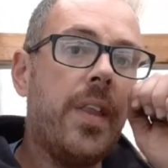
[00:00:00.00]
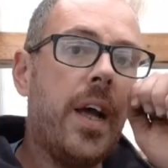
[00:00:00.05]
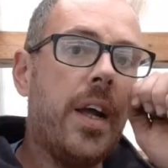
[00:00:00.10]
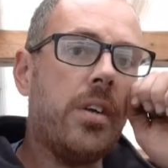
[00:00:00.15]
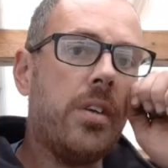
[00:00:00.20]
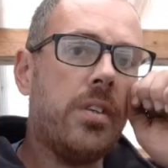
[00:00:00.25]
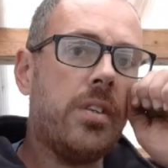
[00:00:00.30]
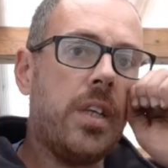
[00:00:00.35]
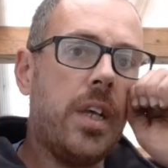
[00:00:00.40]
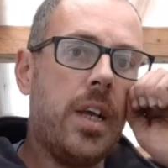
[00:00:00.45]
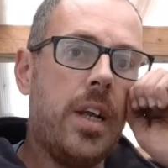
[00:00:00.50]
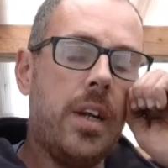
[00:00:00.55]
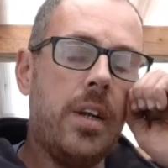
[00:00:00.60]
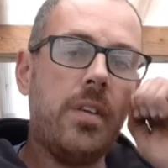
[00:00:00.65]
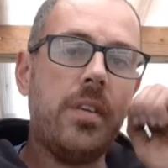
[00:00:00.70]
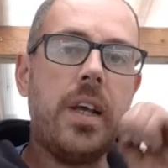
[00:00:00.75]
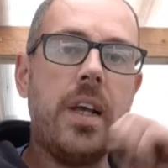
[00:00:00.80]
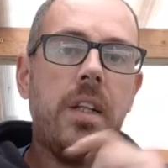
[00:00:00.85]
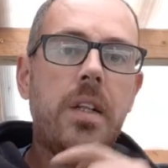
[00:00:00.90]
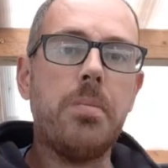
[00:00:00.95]
They're just sitting
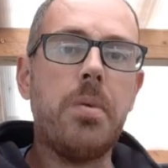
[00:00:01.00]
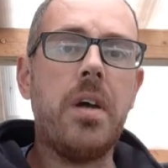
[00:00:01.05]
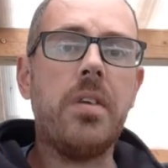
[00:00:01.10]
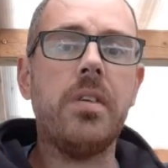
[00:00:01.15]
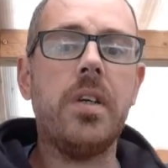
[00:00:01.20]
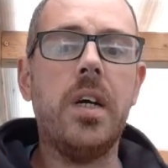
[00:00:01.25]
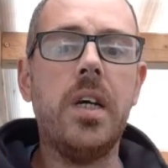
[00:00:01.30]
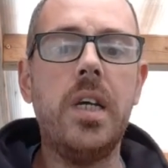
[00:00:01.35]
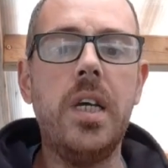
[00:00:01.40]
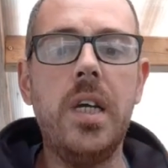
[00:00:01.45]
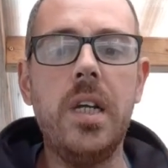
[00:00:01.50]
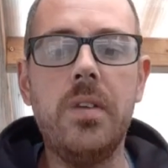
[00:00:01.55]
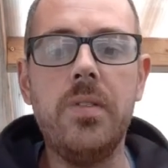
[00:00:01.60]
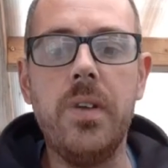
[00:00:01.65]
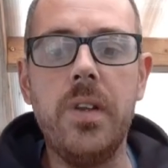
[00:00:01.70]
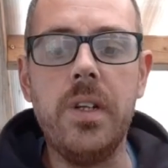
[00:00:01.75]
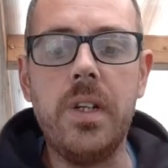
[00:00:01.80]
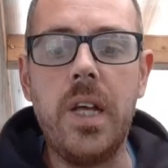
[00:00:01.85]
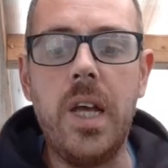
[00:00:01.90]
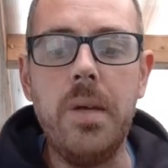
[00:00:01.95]
inside the brassica
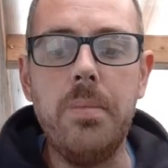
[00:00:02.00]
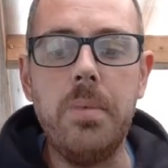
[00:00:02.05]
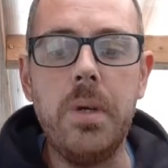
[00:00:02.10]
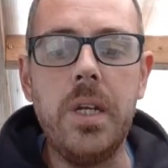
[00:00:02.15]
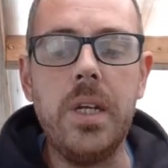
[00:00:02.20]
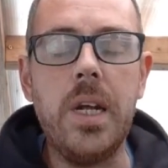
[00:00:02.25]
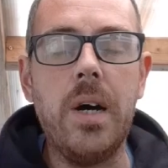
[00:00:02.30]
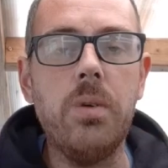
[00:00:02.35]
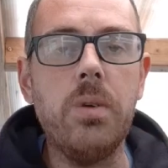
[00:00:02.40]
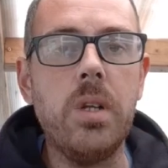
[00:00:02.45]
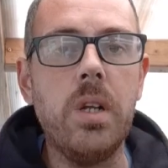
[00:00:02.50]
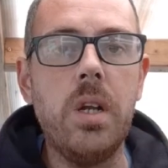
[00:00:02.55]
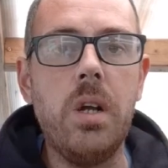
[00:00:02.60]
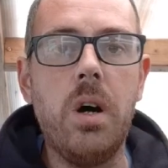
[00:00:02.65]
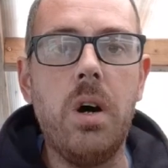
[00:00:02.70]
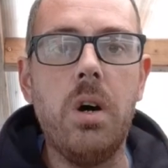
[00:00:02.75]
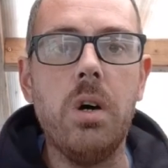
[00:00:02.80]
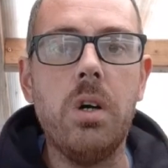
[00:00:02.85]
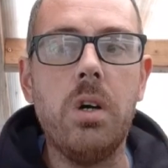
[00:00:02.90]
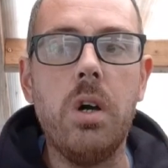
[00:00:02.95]
cage for the time being now till
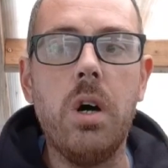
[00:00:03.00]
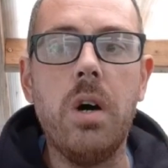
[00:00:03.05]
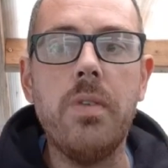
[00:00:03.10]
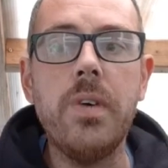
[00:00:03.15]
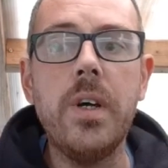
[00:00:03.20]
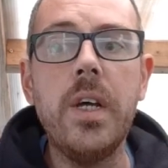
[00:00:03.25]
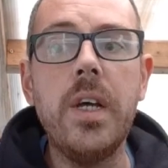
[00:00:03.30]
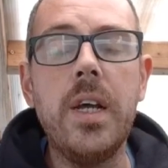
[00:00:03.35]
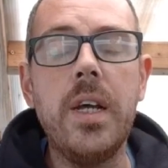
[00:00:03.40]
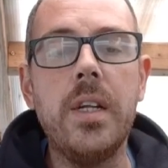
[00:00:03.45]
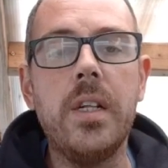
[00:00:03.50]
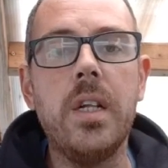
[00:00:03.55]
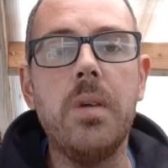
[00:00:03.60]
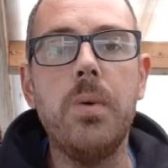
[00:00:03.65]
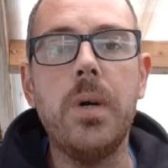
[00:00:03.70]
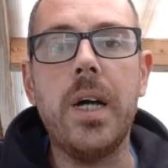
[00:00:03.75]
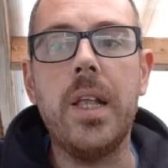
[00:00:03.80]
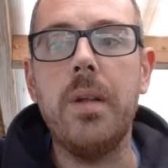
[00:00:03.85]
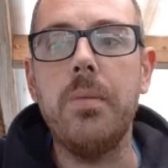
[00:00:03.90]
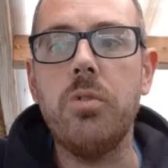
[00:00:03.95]
they're hardened off,
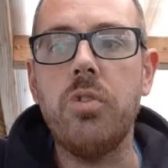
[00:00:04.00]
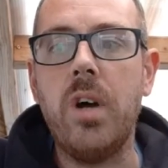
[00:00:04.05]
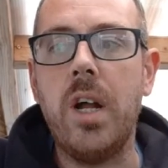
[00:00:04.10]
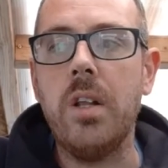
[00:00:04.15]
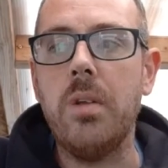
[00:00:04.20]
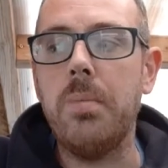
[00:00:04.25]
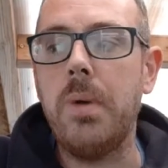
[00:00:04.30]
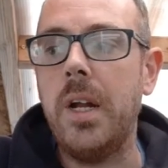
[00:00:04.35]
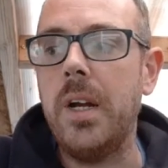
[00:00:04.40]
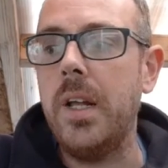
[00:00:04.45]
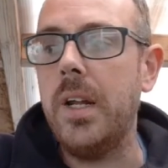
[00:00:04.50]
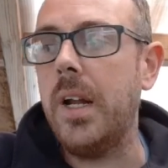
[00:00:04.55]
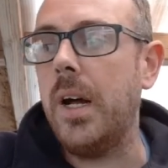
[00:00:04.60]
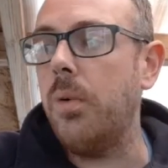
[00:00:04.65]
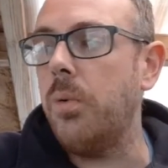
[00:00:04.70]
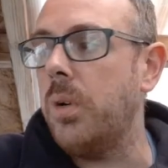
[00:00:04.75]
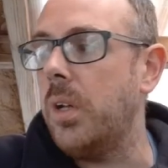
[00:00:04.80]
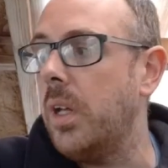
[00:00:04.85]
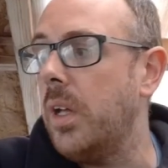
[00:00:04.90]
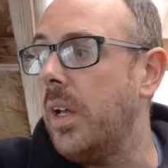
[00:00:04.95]
until we get them transplanted
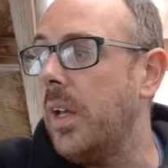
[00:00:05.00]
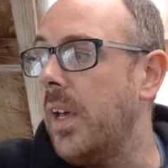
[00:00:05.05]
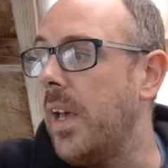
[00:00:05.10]
out.